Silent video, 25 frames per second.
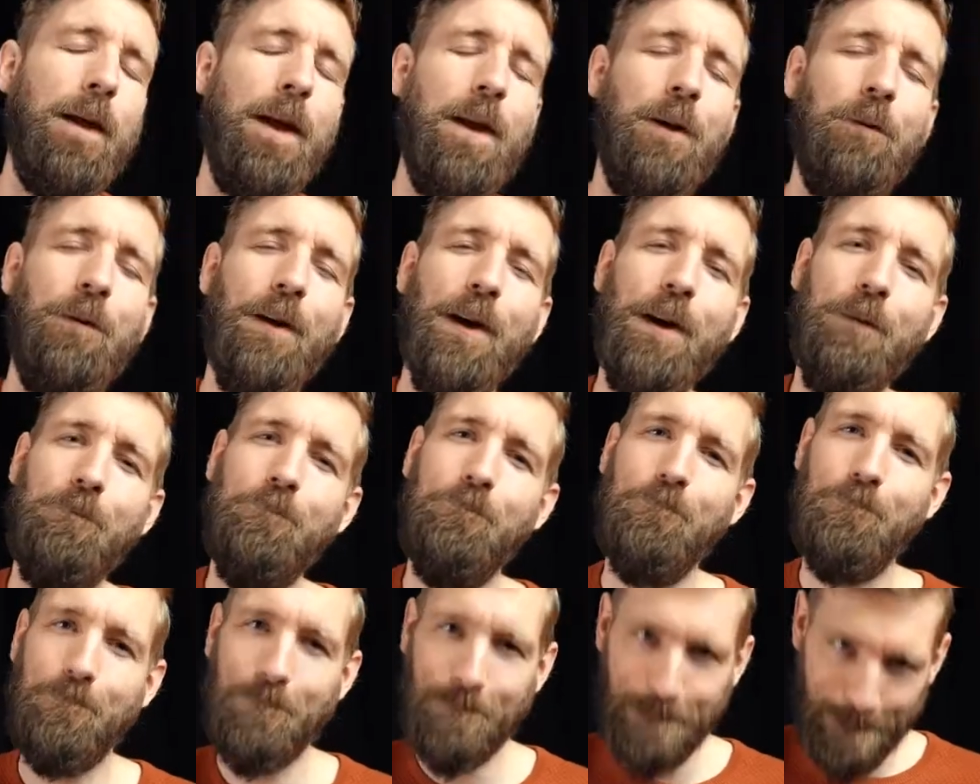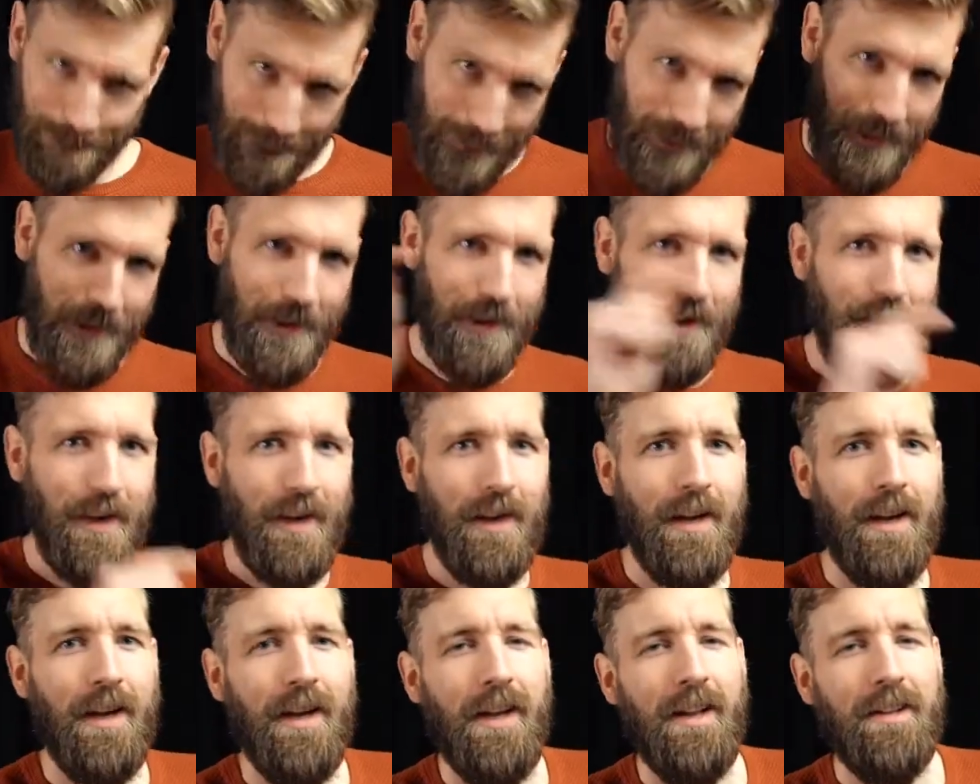Anyway,
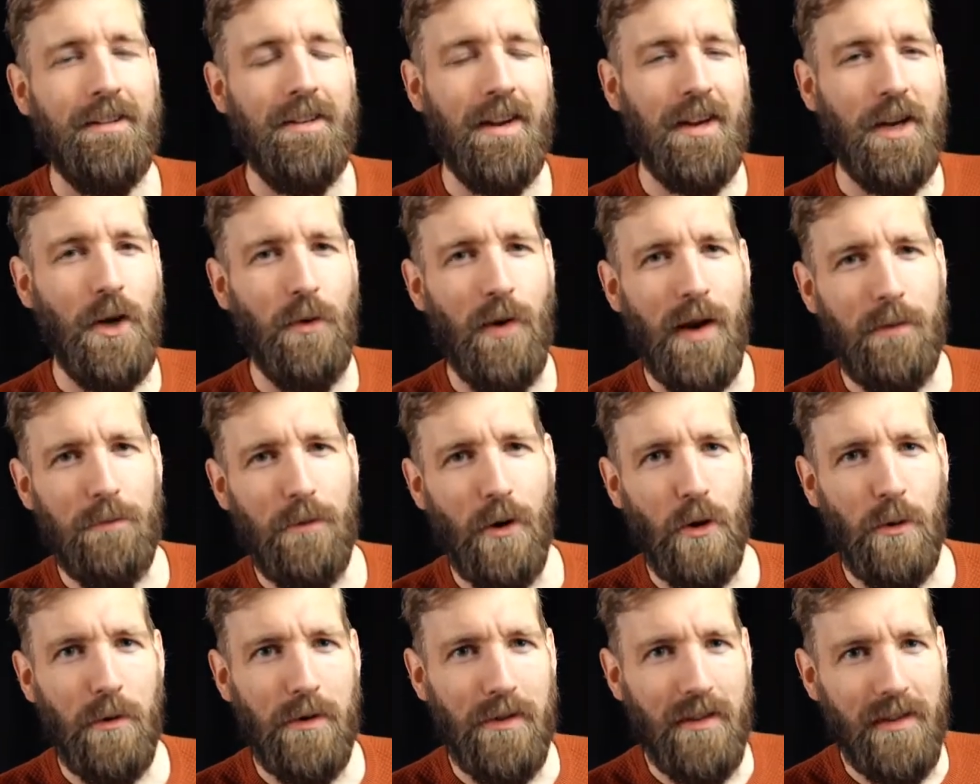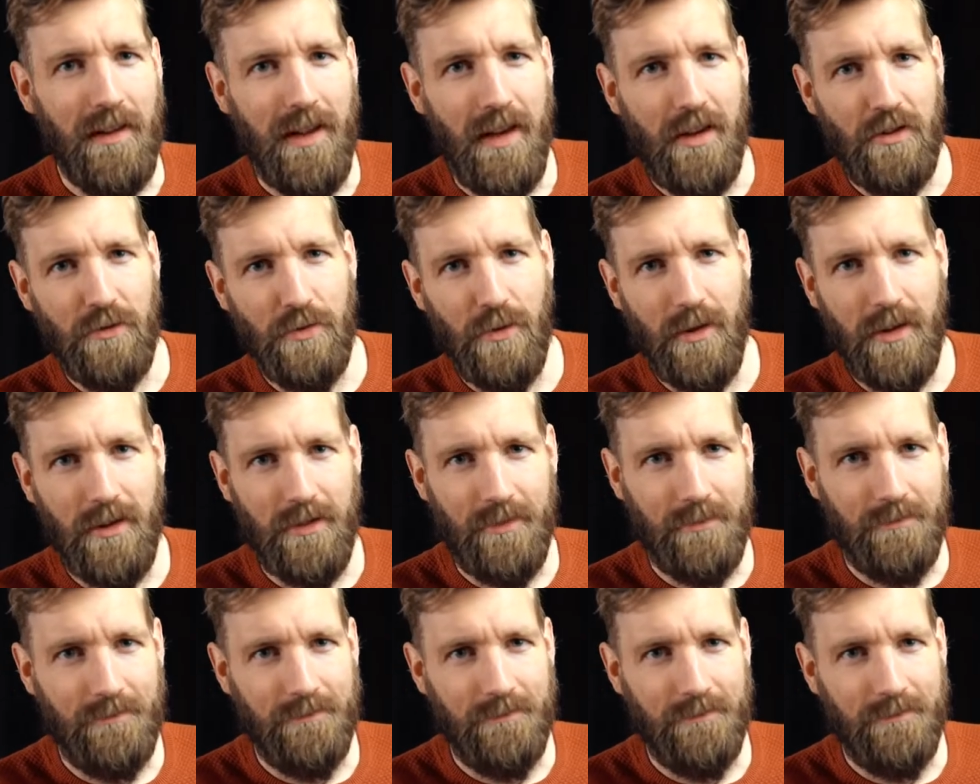take it away, Paul, with the last one.